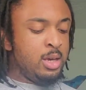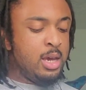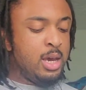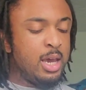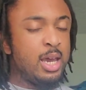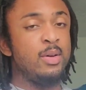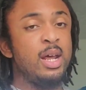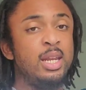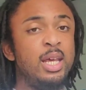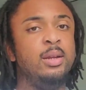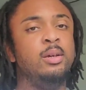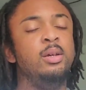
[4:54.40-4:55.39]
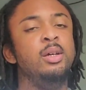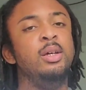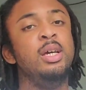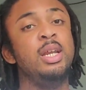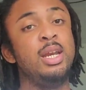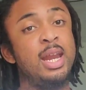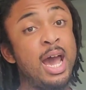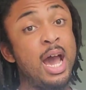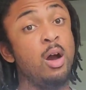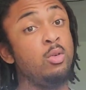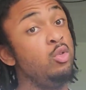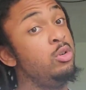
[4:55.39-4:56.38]
and get what I need.
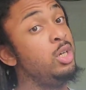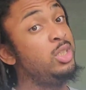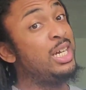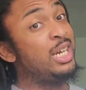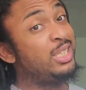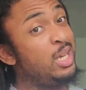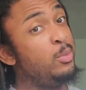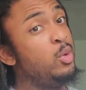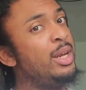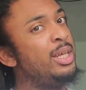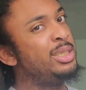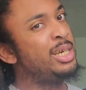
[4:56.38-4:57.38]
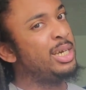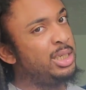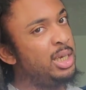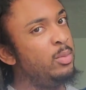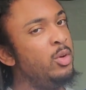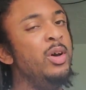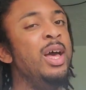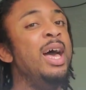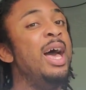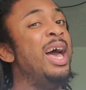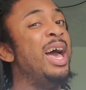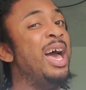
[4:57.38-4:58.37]
Now, you could check Temu. I didn't check Temu.
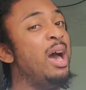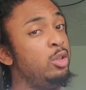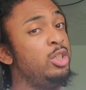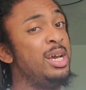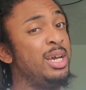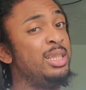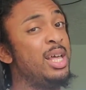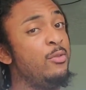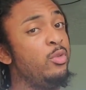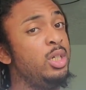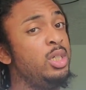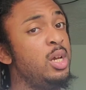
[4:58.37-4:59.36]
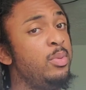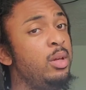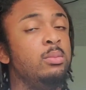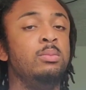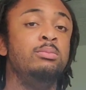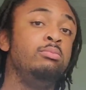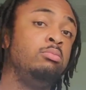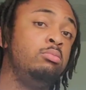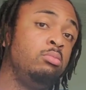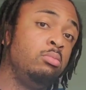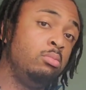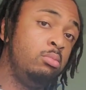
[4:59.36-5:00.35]
I was trying to get that free shipping.
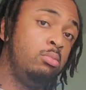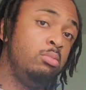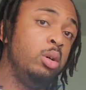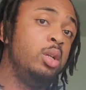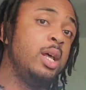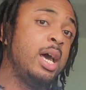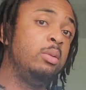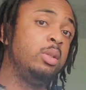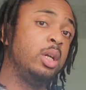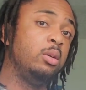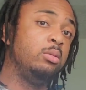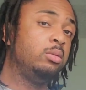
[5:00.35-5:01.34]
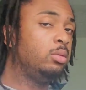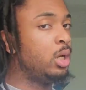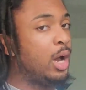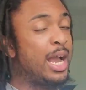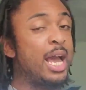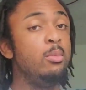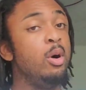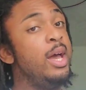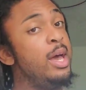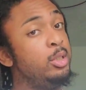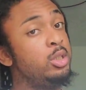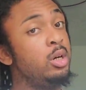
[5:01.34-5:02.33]
Putting that out there. So I got them on
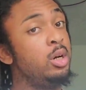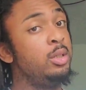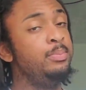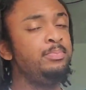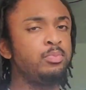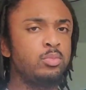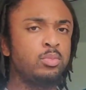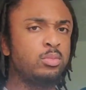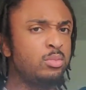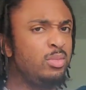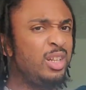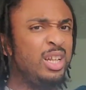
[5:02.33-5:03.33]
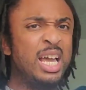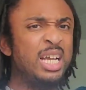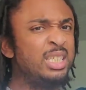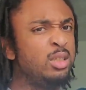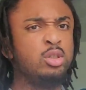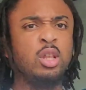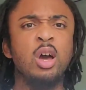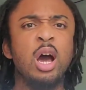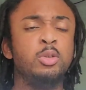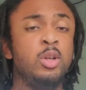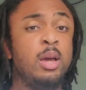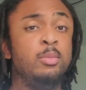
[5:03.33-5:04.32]
Amazon. Like I said, there's another
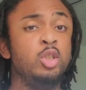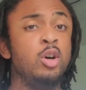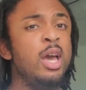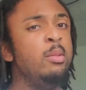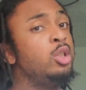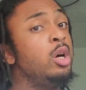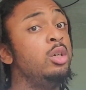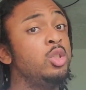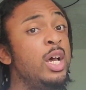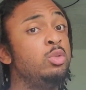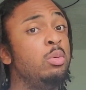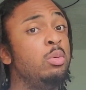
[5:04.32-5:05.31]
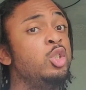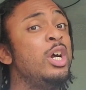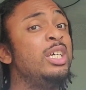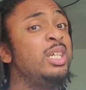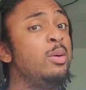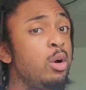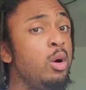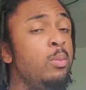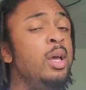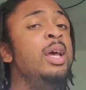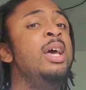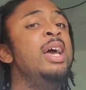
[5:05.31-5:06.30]
option on Amazon. Amazon also has the tricep
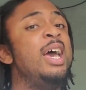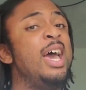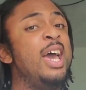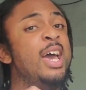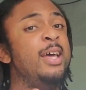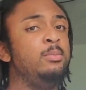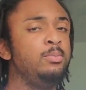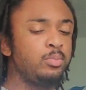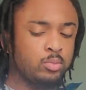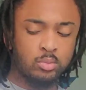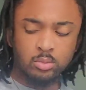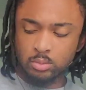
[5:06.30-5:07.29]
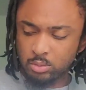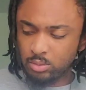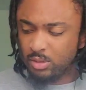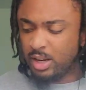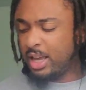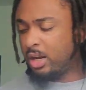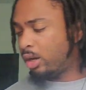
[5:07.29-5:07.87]
rope and an